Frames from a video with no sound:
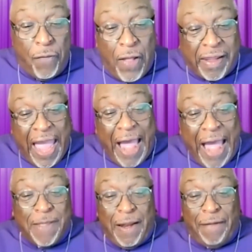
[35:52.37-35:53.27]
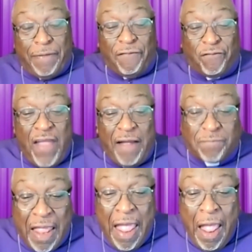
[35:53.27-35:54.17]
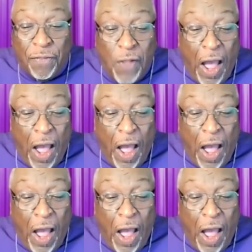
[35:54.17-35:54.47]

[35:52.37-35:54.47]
The captain of the 50